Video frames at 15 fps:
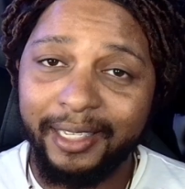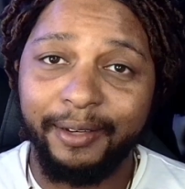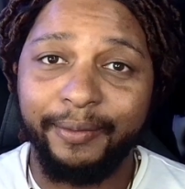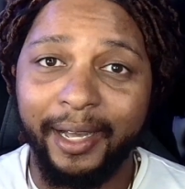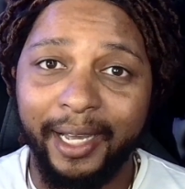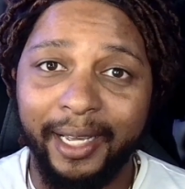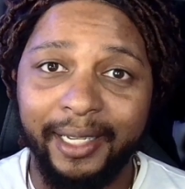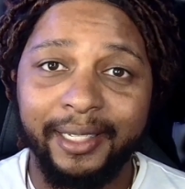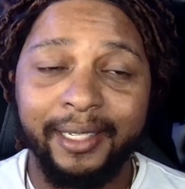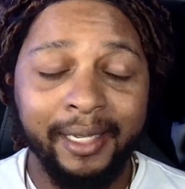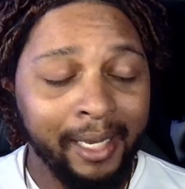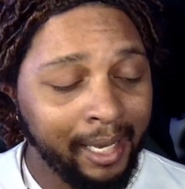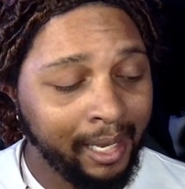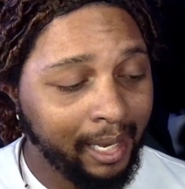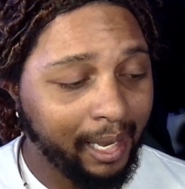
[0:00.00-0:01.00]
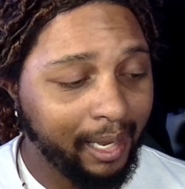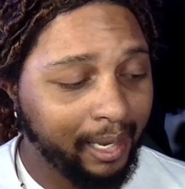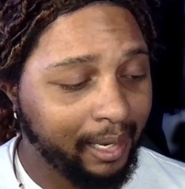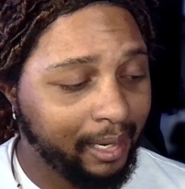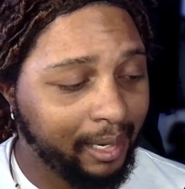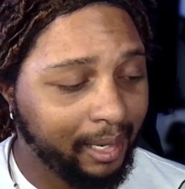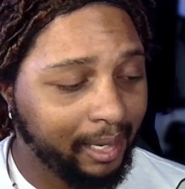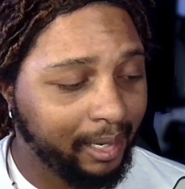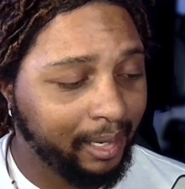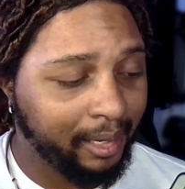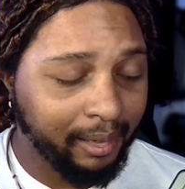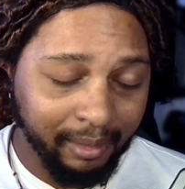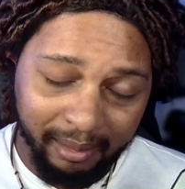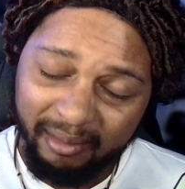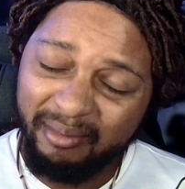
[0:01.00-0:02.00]
device and uh,
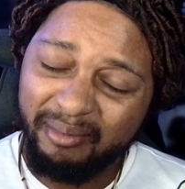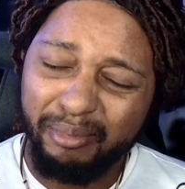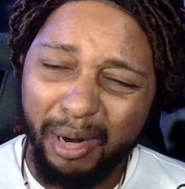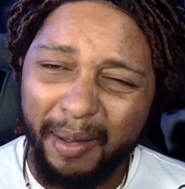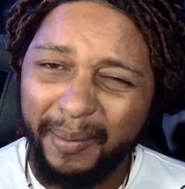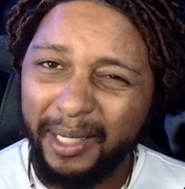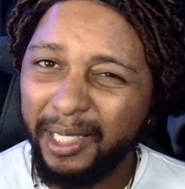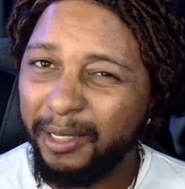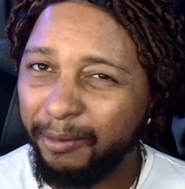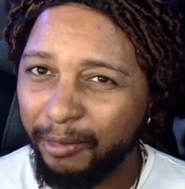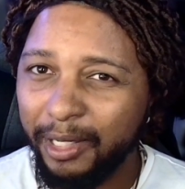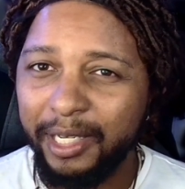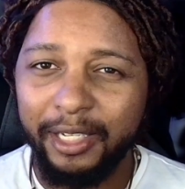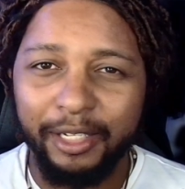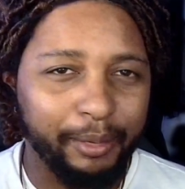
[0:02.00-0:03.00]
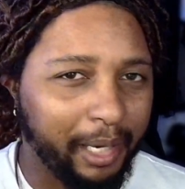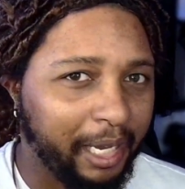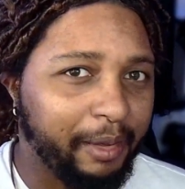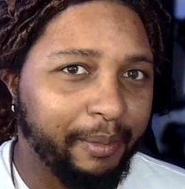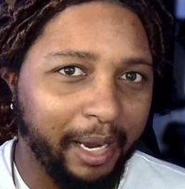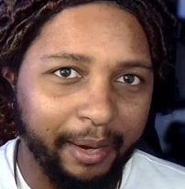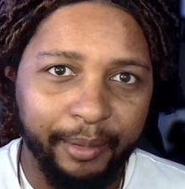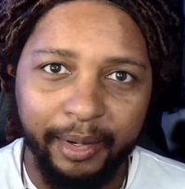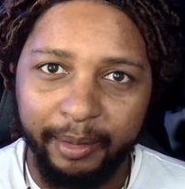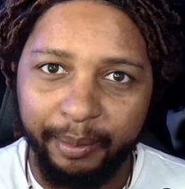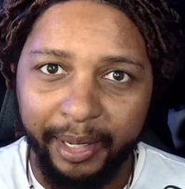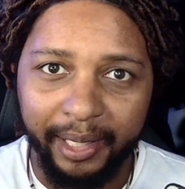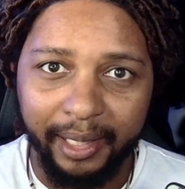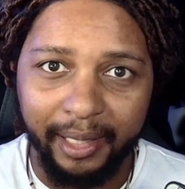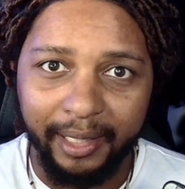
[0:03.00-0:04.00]
probably some reasons why you might want to
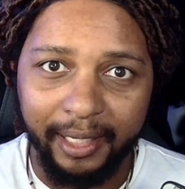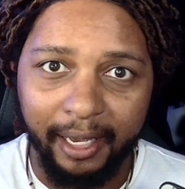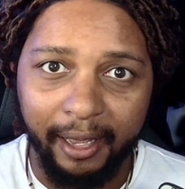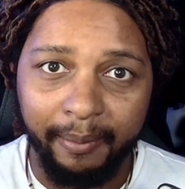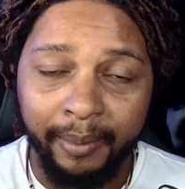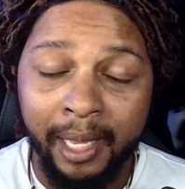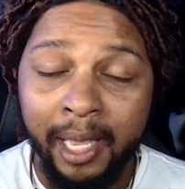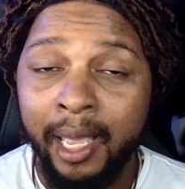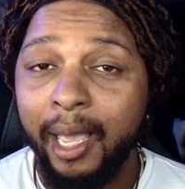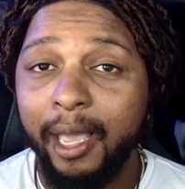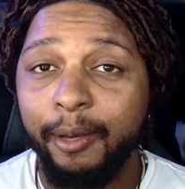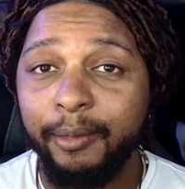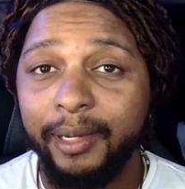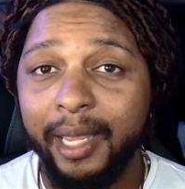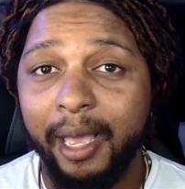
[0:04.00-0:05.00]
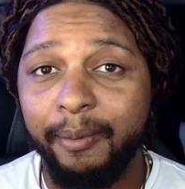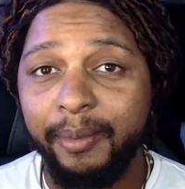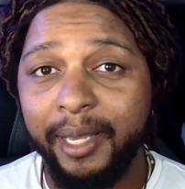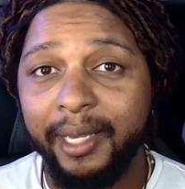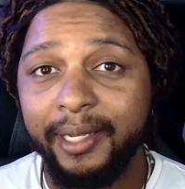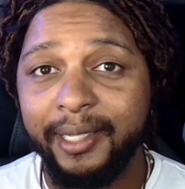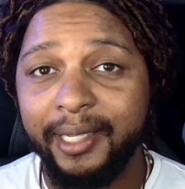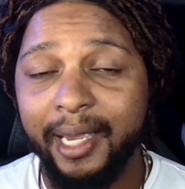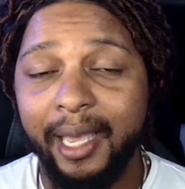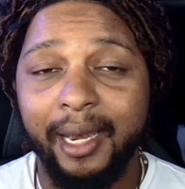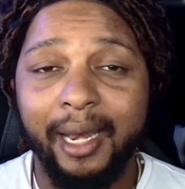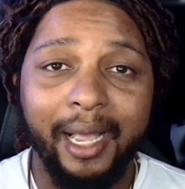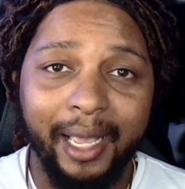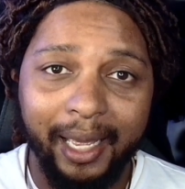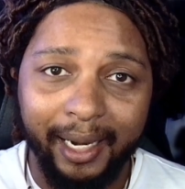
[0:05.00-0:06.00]
pick this up. And with that being said,
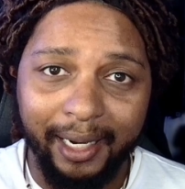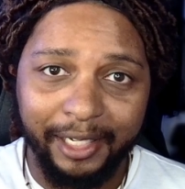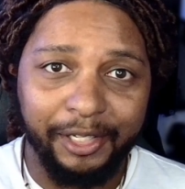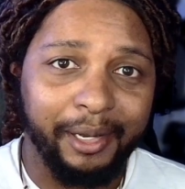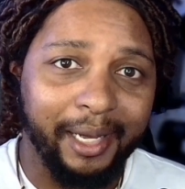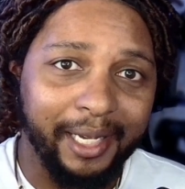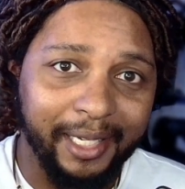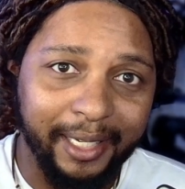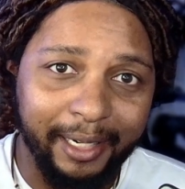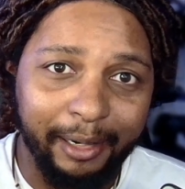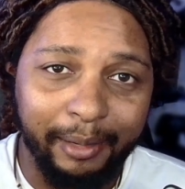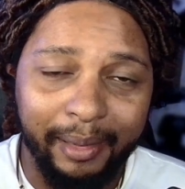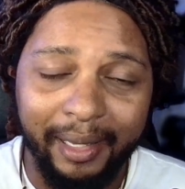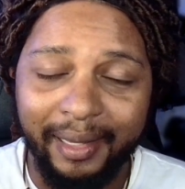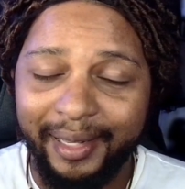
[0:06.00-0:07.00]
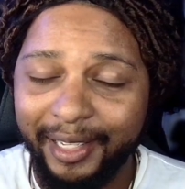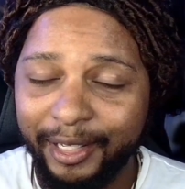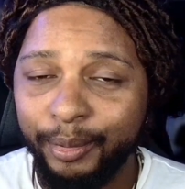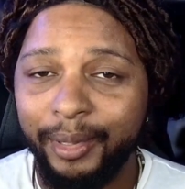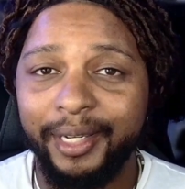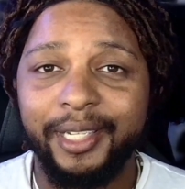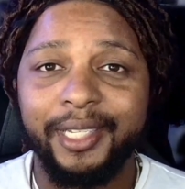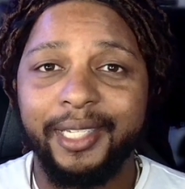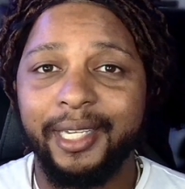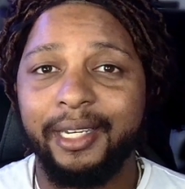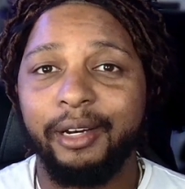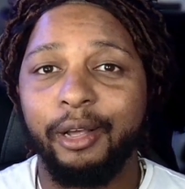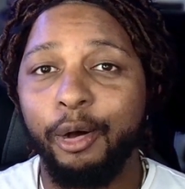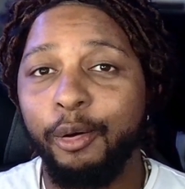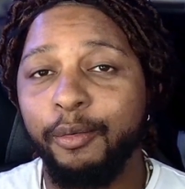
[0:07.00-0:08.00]
I gotta let you guys know that this was sent
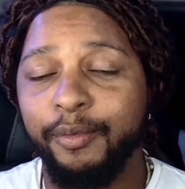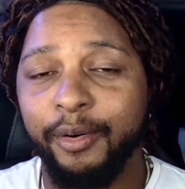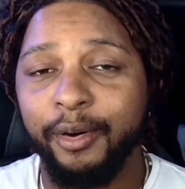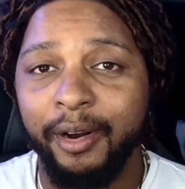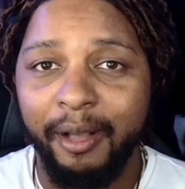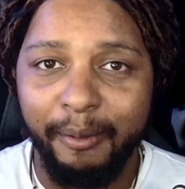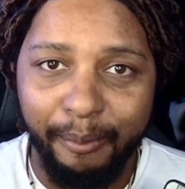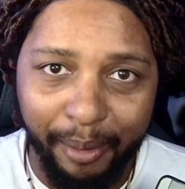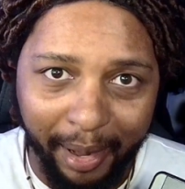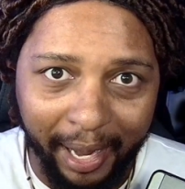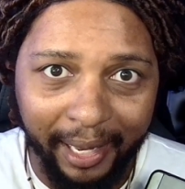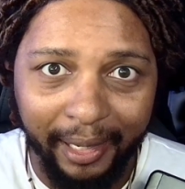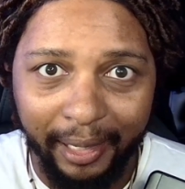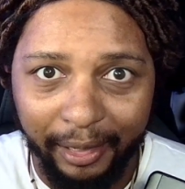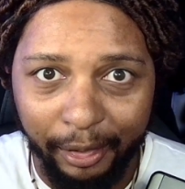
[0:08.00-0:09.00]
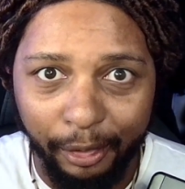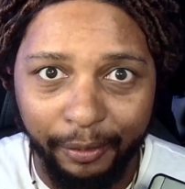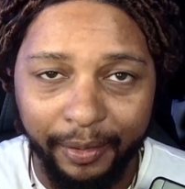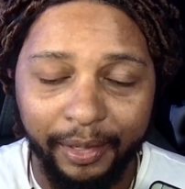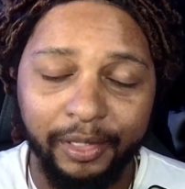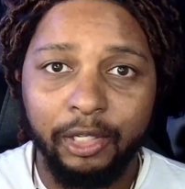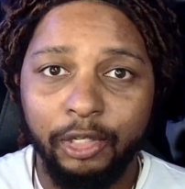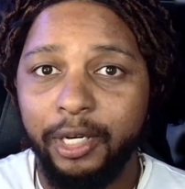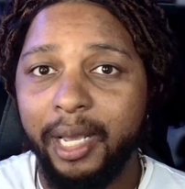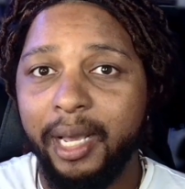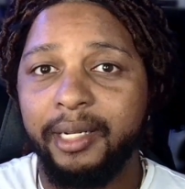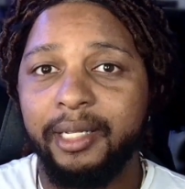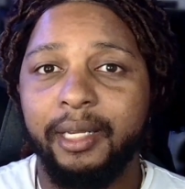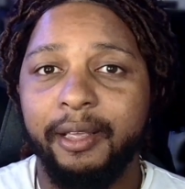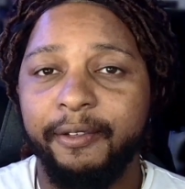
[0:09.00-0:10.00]
over by Lenovo. So shout out
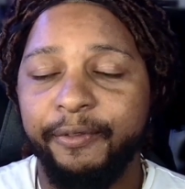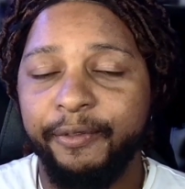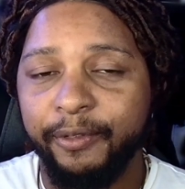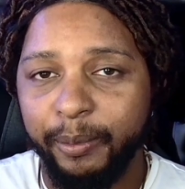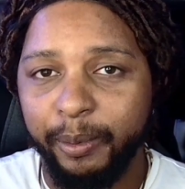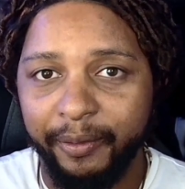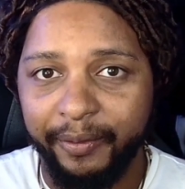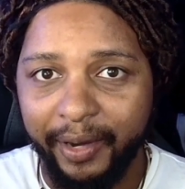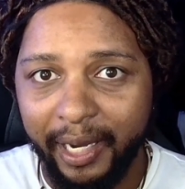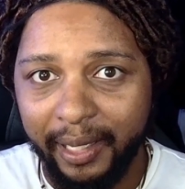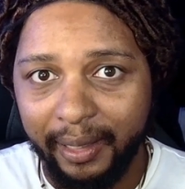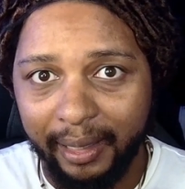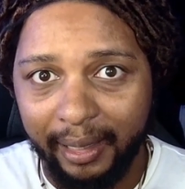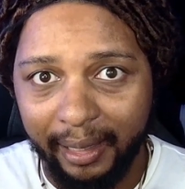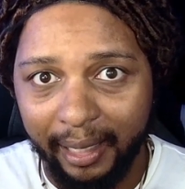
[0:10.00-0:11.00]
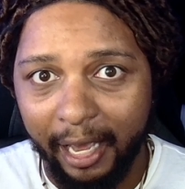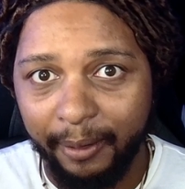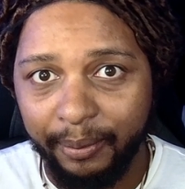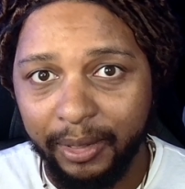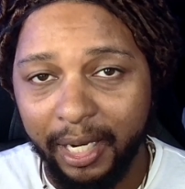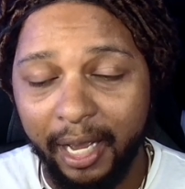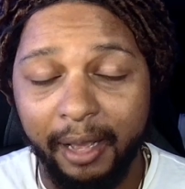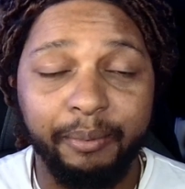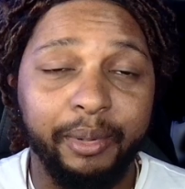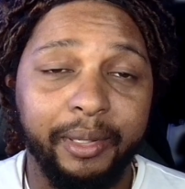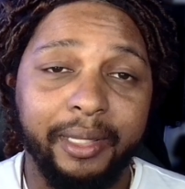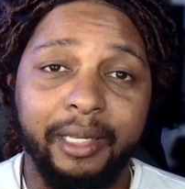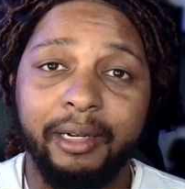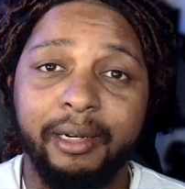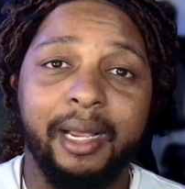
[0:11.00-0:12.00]
to them for providing the laptop, but
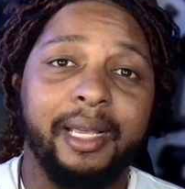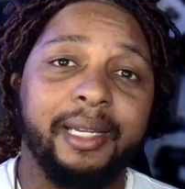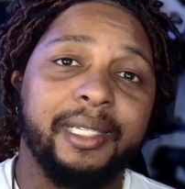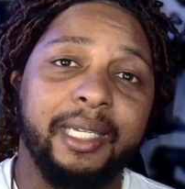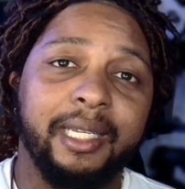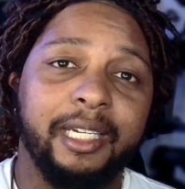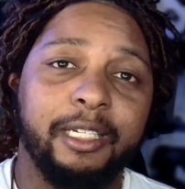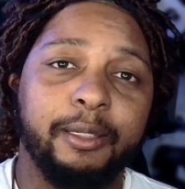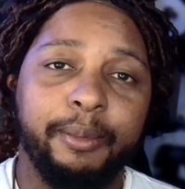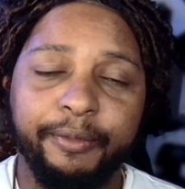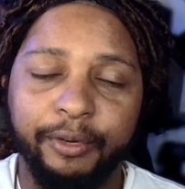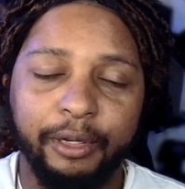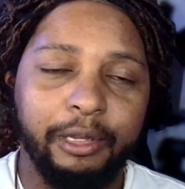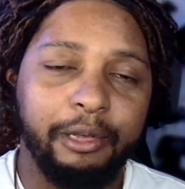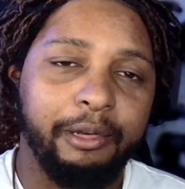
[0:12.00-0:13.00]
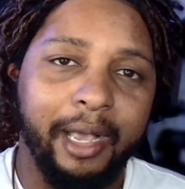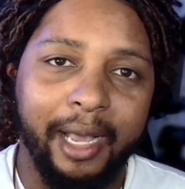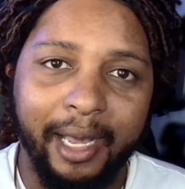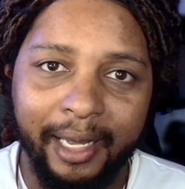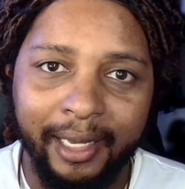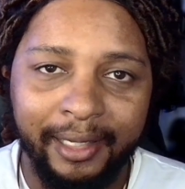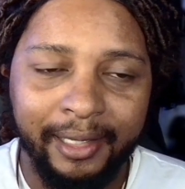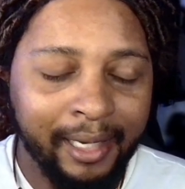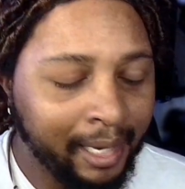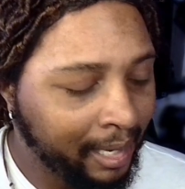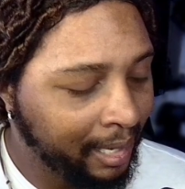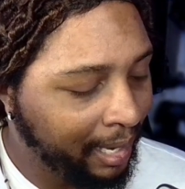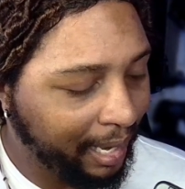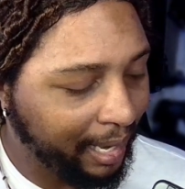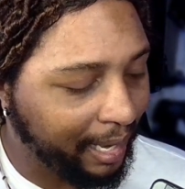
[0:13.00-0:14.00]
they're not seeing this for you guys.
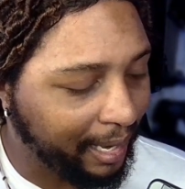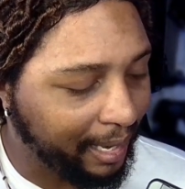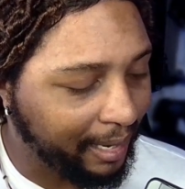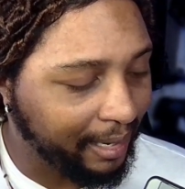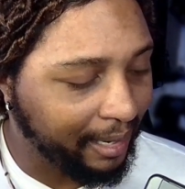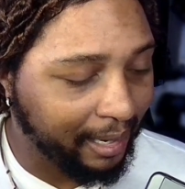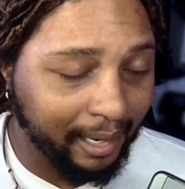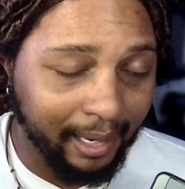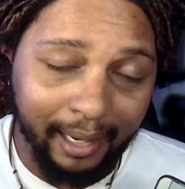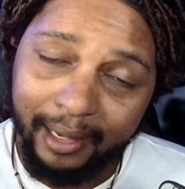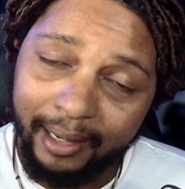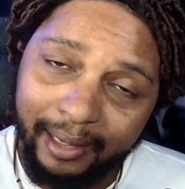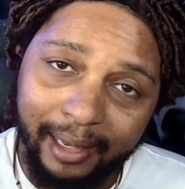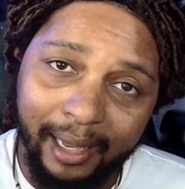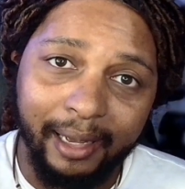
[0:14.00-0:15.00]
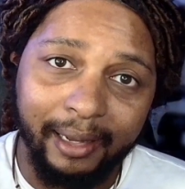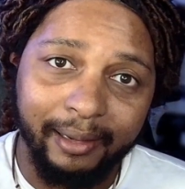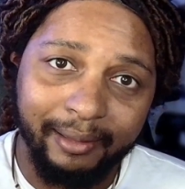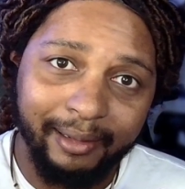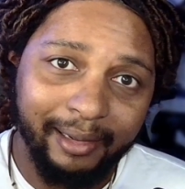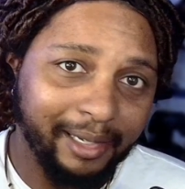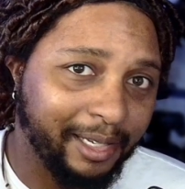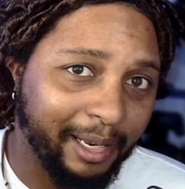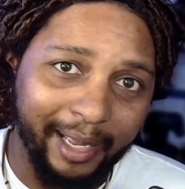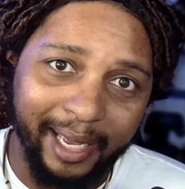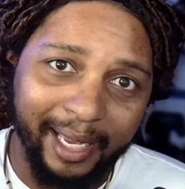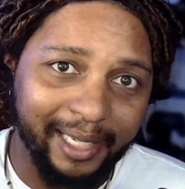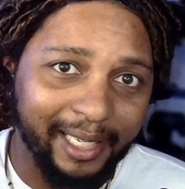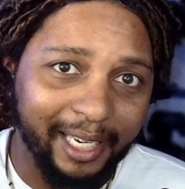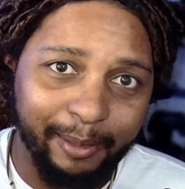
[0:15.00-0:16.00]
And uh, yeah, that's all I
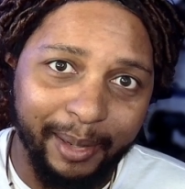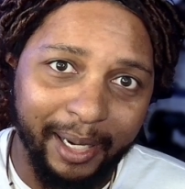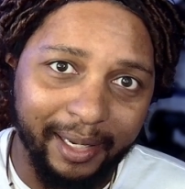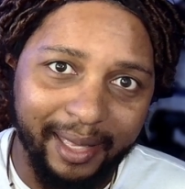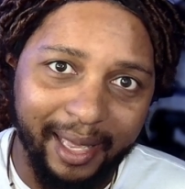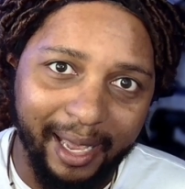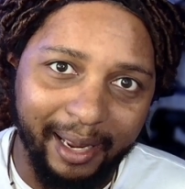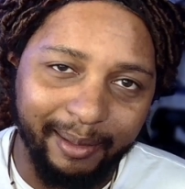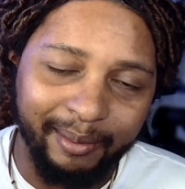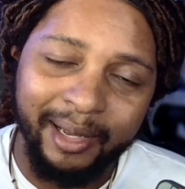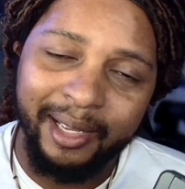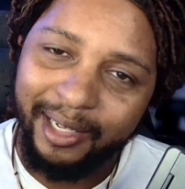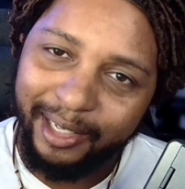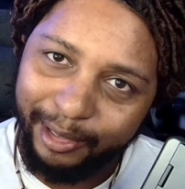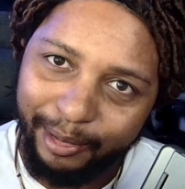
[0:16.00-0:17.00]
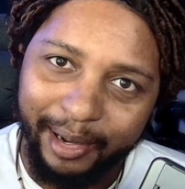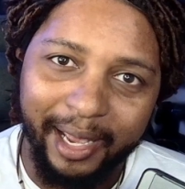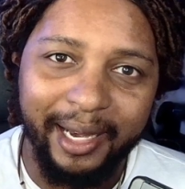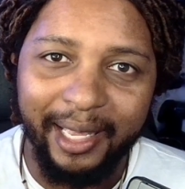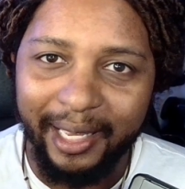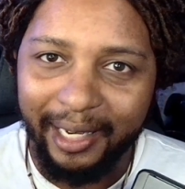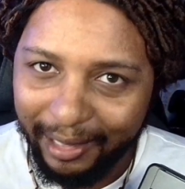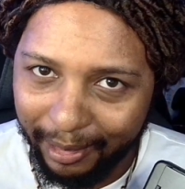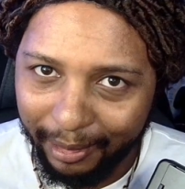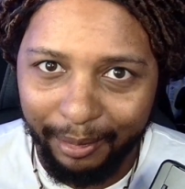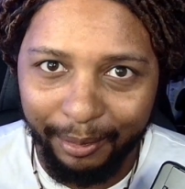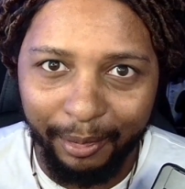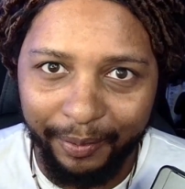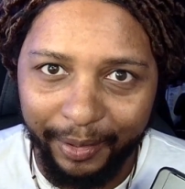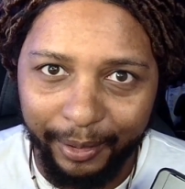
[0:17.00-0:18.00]
gotta say about that. Let's go ahead and get into the
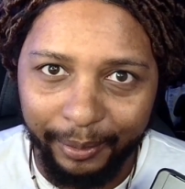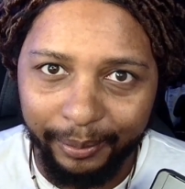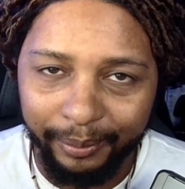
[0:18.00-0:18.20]
review.